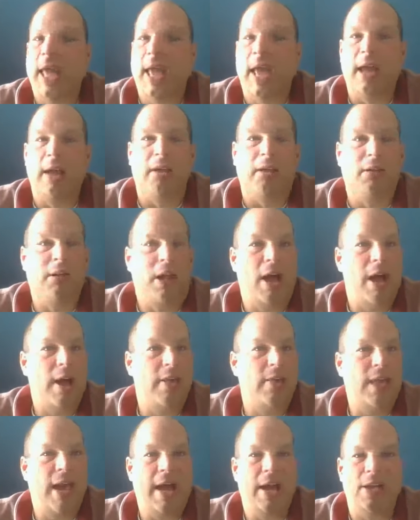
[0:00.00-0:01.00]
And a lot
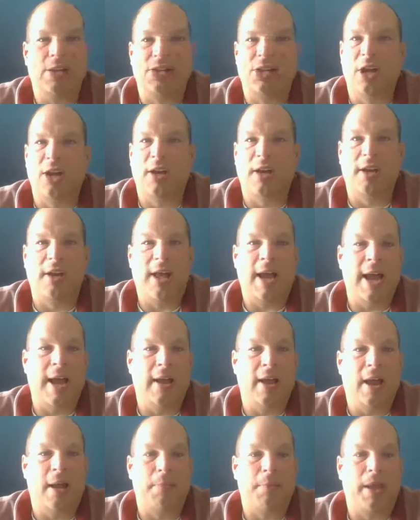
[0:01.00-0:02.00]
of that is going to
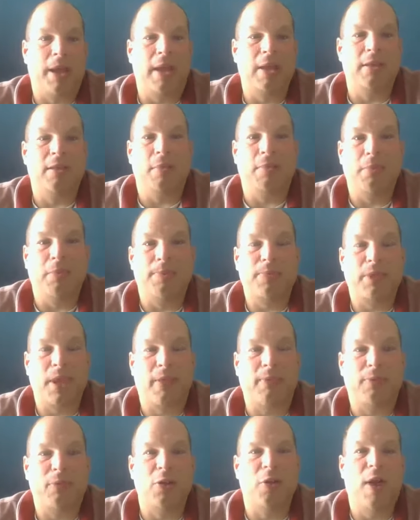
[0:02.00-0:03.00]
line up. And the
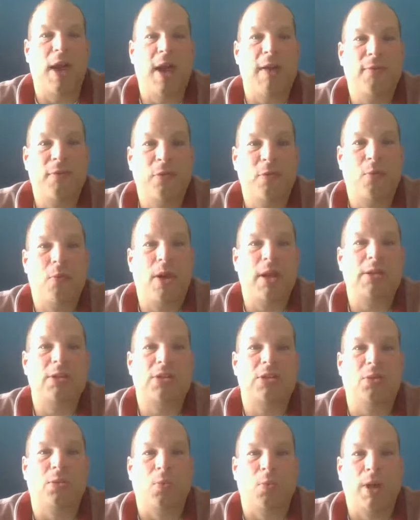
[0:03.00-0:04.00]
if you ever want
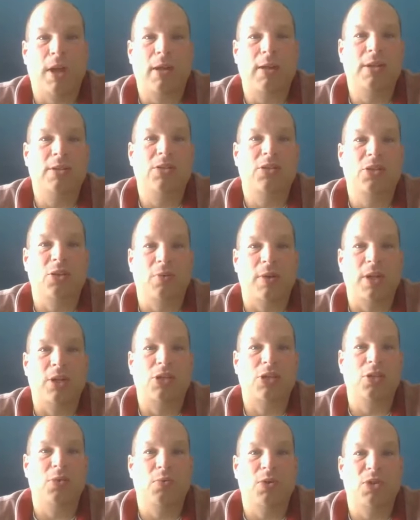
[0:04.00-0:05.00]
to witness to a
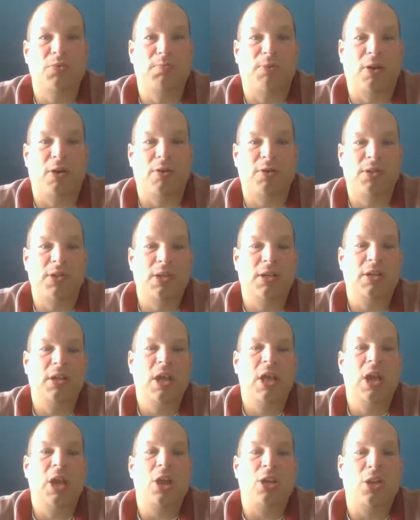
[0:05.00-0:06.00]
Jewish person,
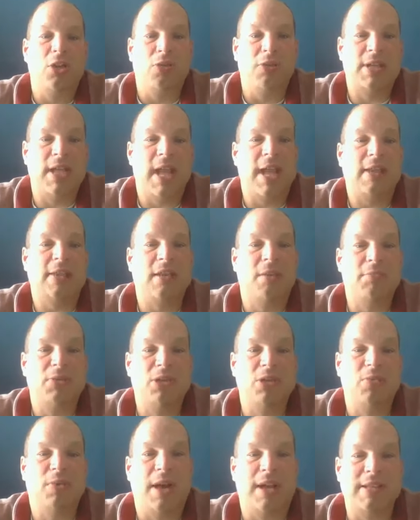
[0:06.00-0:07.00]
you take them
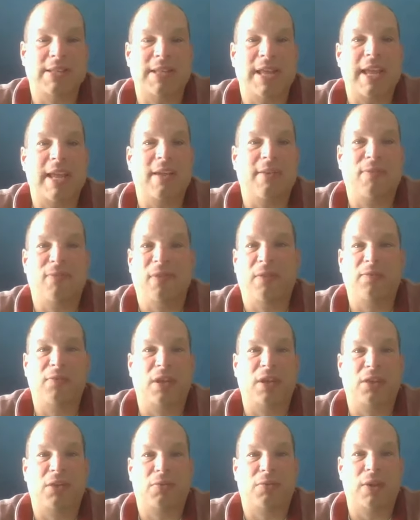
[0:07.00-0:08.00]
to Isaiah
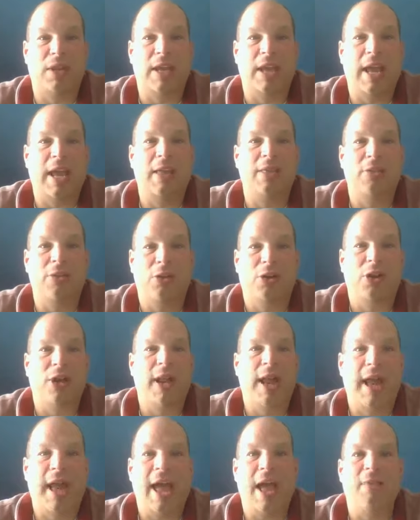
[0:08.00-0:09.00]
53 and they're
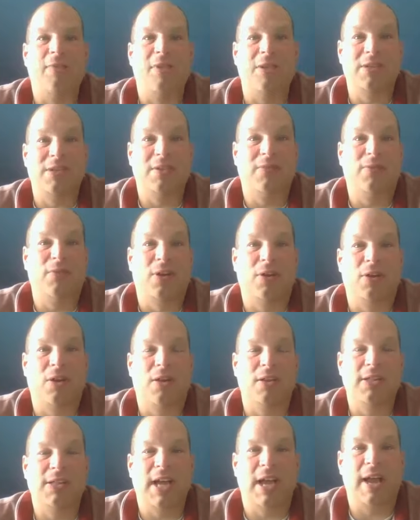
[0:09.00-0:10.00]
going to have a
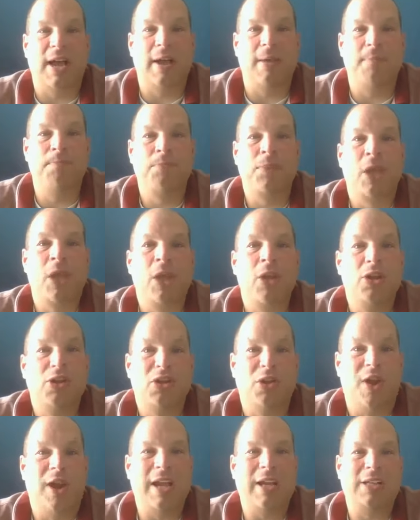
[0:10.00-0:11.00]
difficult time
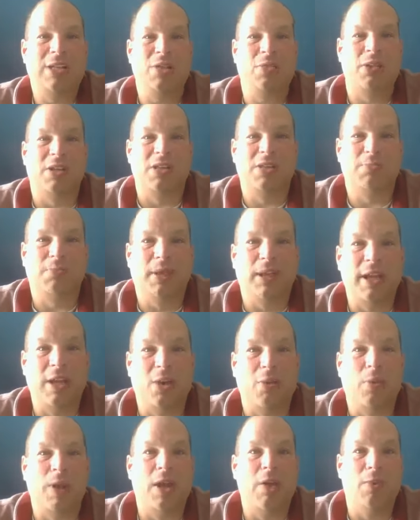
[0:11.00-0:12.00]
trying to explain
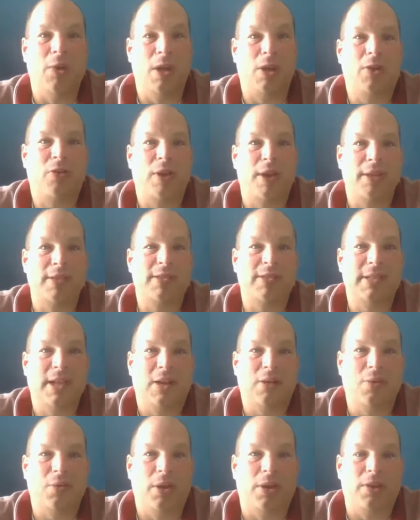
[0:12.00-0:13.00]
away what Christ
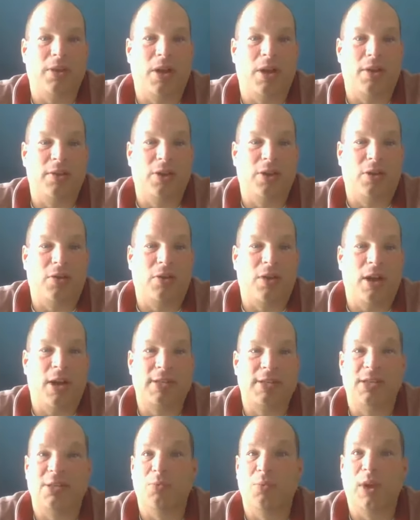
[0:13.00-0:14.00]
dealt with on the
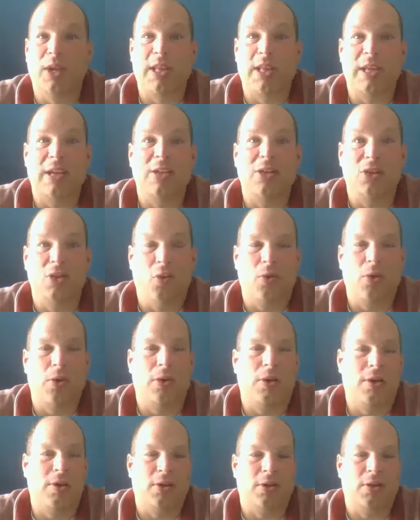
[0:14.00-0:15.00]
cross and what he endured
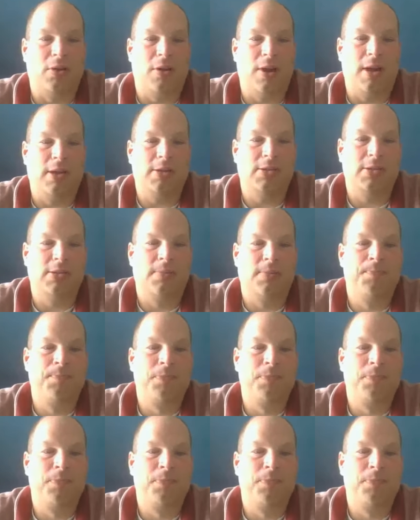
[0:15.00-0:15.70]
on the cross.